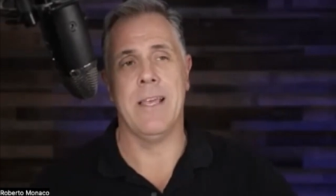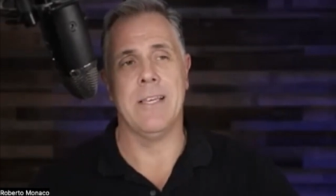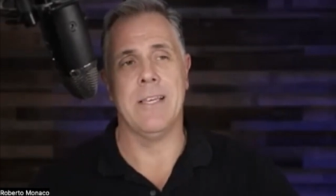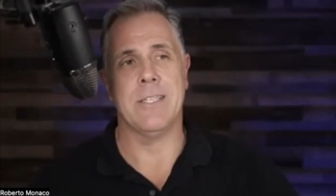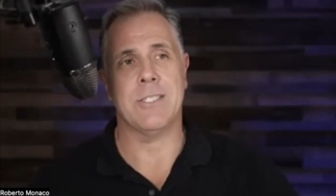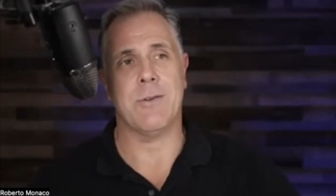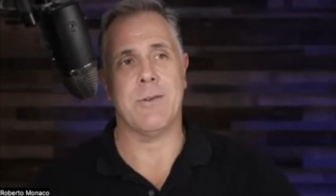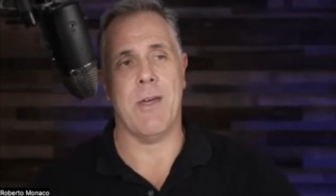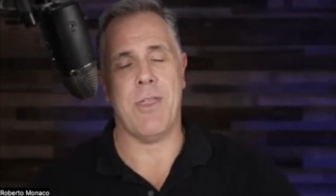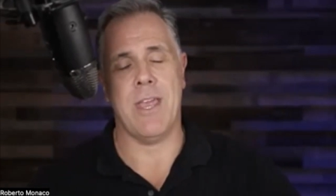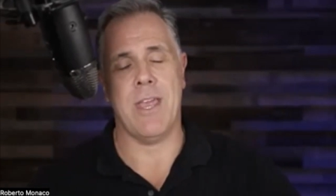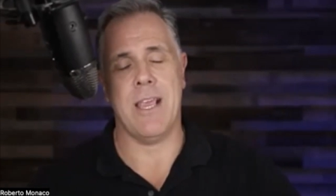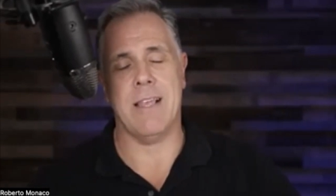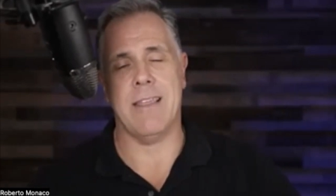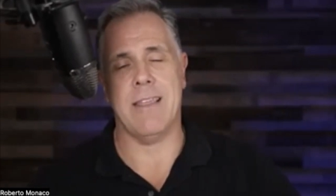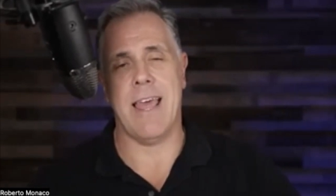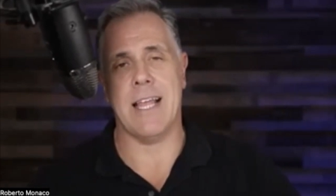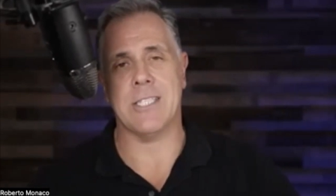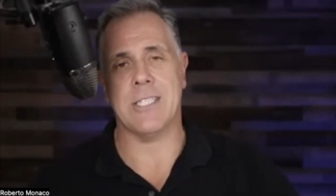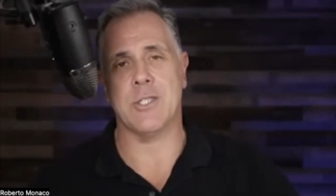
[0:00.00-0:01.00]
So I think
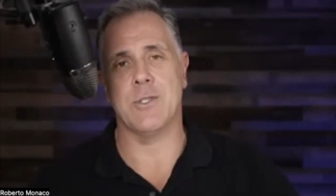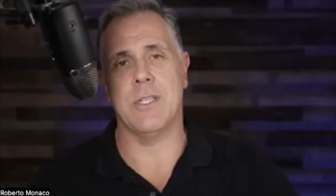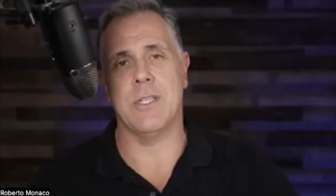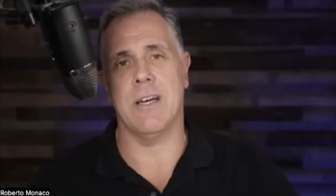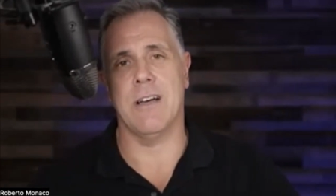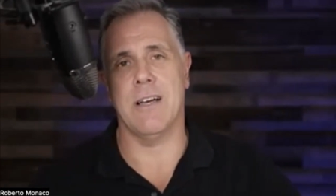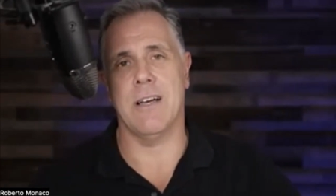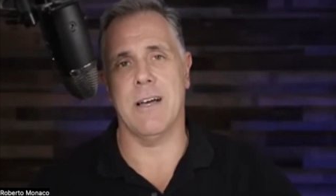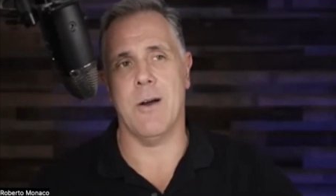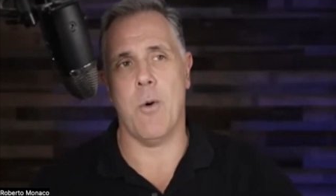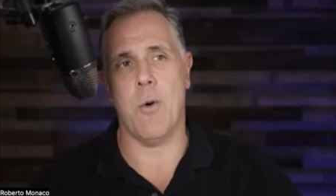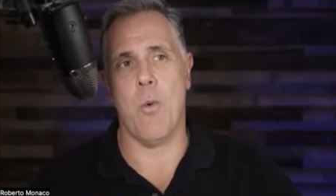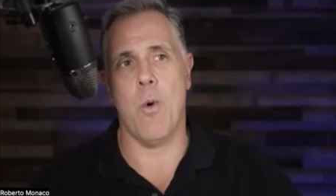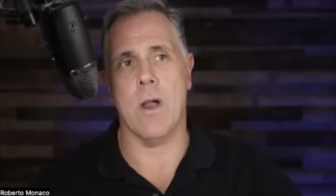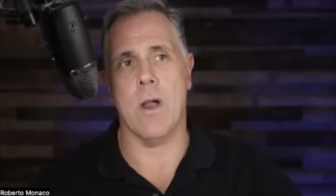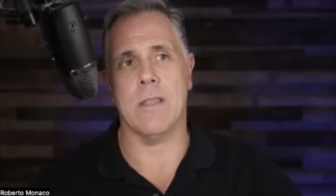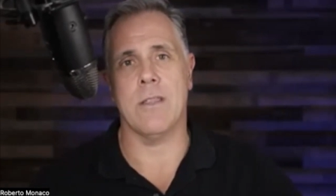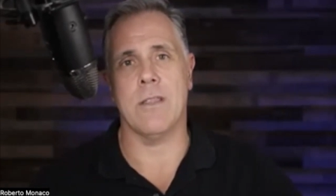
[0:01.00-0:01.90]
that's the one of the